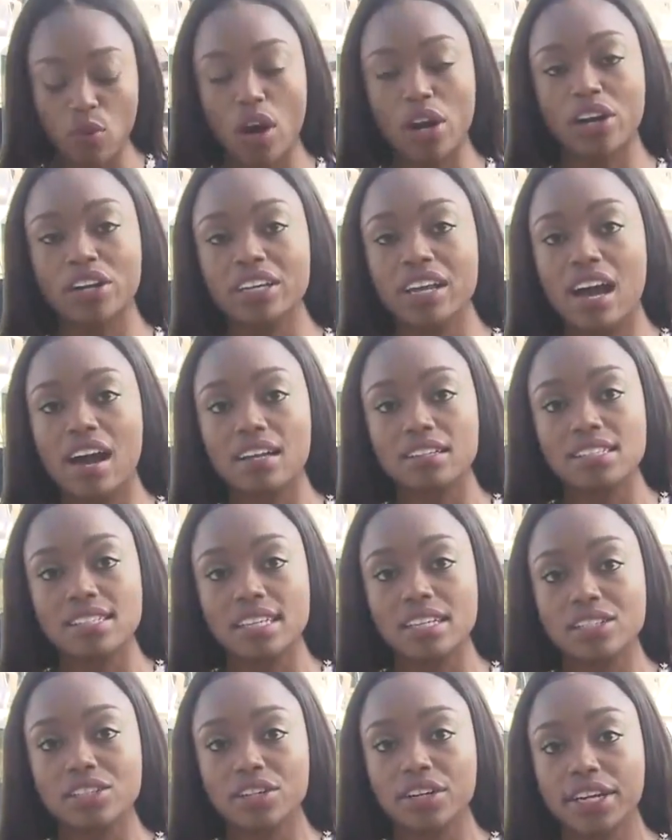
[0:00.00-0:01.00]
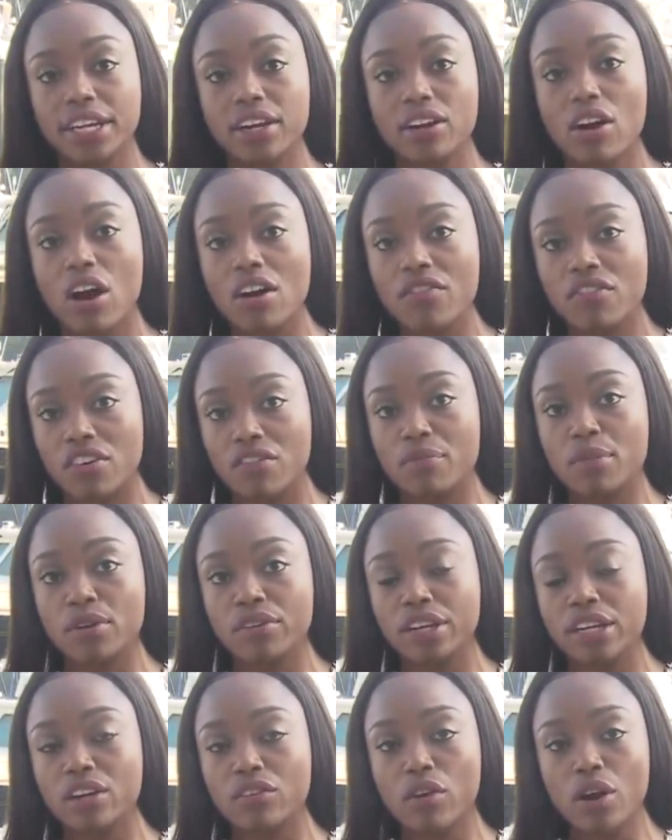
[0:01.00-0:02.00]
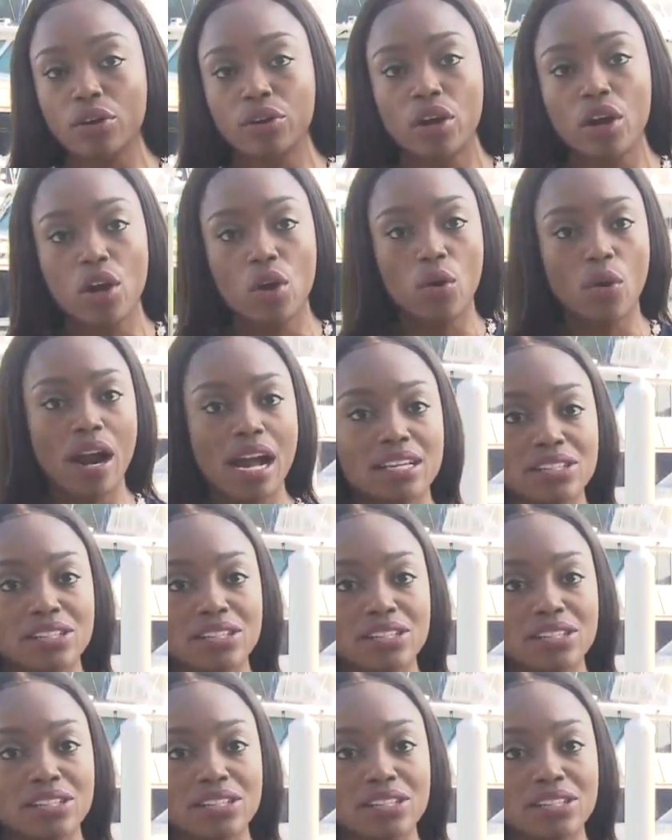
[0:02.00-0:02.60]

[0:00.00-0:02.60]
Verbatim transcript: Water Yacht Center here off of Marina Road, where